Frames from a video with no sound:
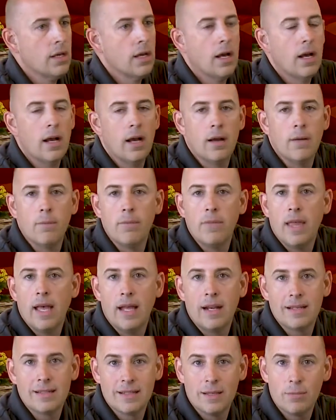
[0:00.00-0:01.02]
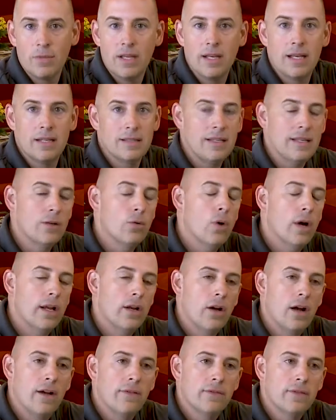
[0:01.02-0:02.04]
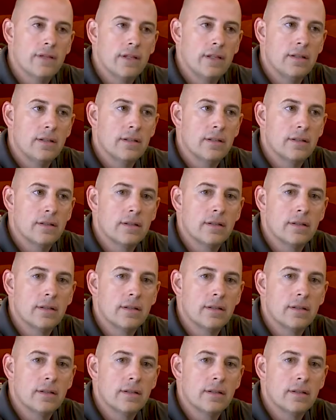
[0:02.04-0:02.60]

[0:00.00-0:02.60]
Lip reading: That is something I see quite often.